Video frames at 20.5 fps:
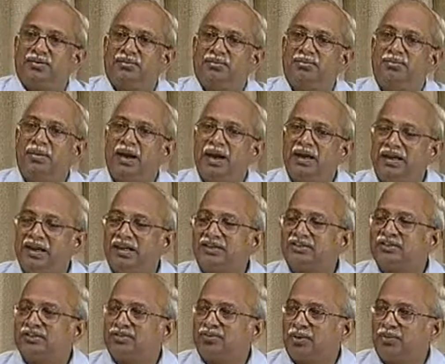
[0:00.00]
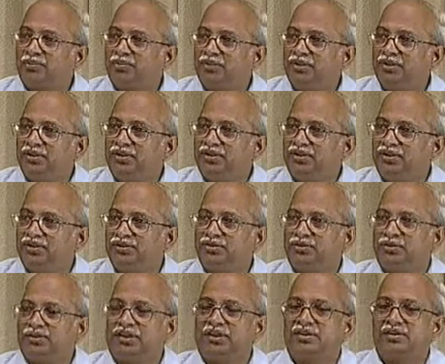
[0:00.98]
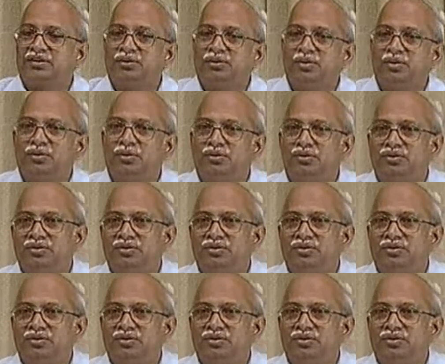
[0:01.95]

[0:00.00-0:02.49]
balanced properly, so that no